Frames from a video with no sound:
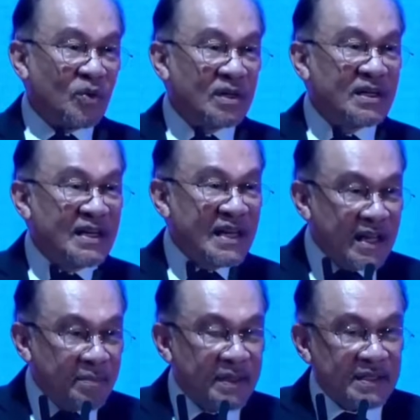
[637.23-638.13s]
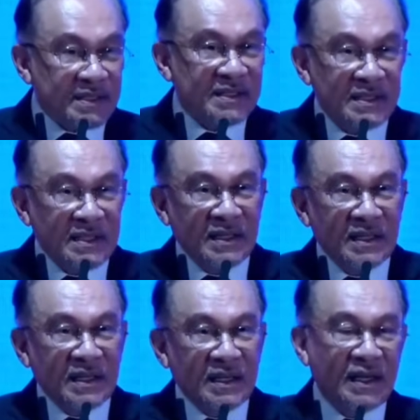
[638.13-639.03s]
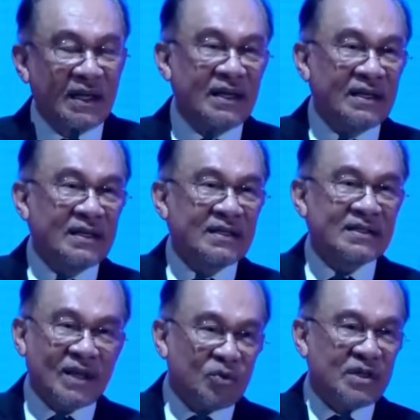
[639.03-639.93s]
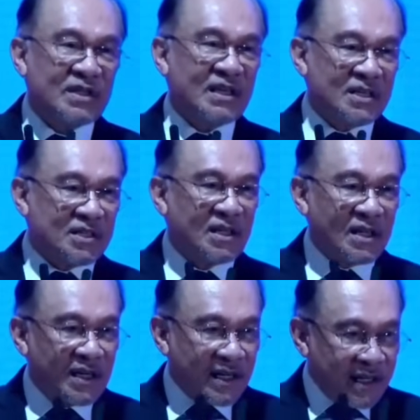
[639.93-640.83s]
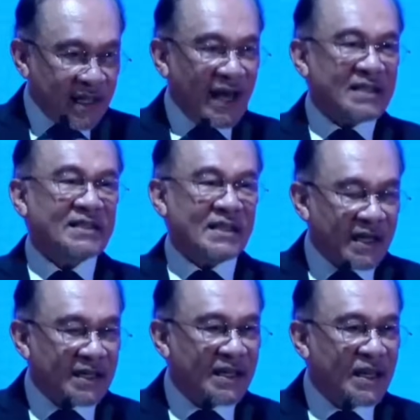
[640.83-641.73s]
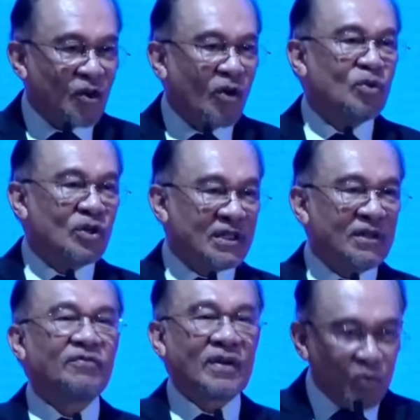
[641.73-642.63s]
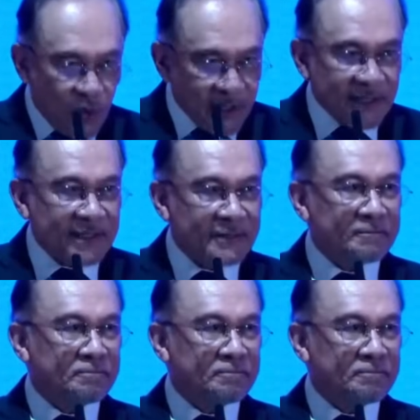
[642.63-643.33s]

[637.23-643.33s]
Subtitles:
our neighbors in Southeast Asia, in the ASEAN community framework.